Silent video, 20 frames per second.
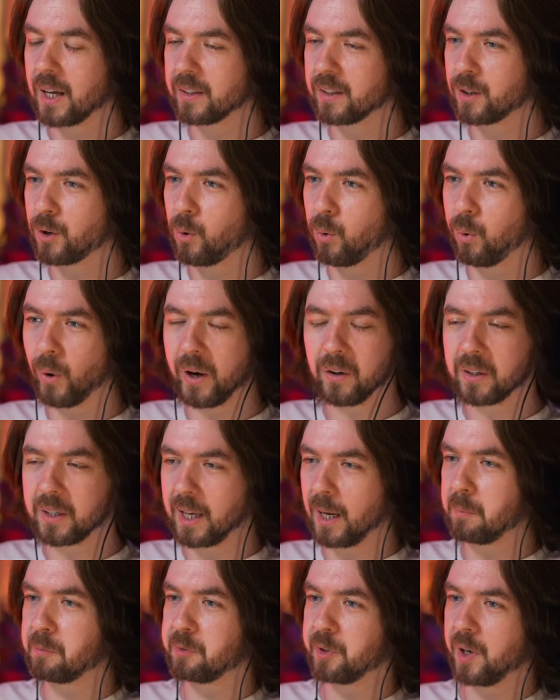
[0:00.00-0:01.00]
where it
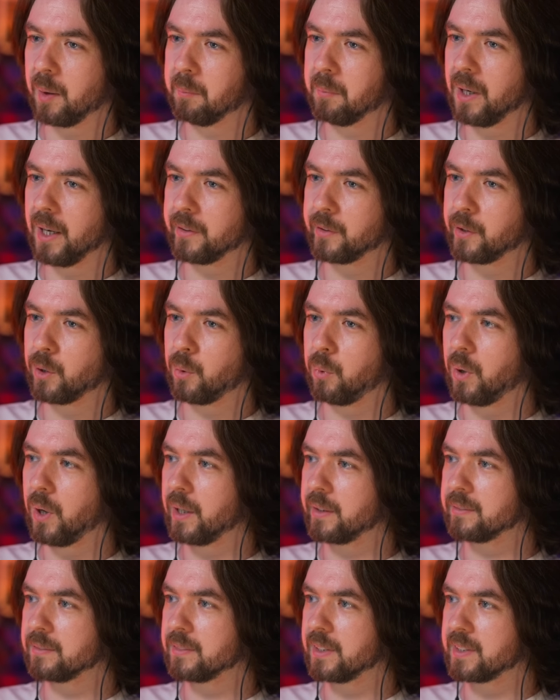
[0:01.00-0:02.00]
came from. I don't know
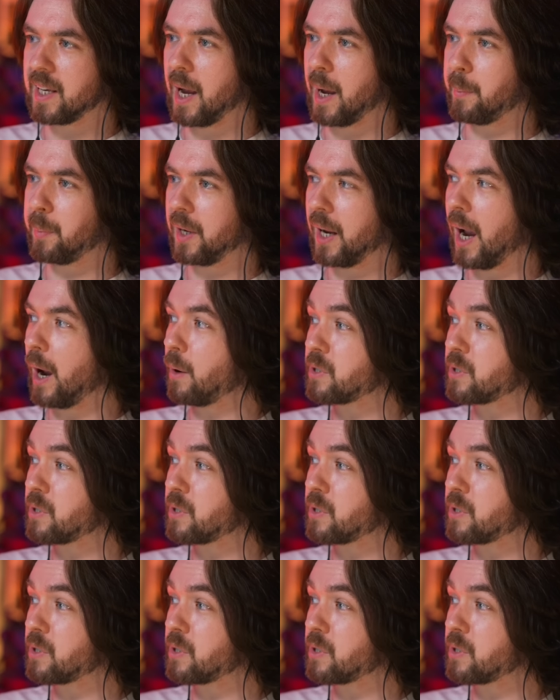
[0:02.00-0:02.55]
what is happening.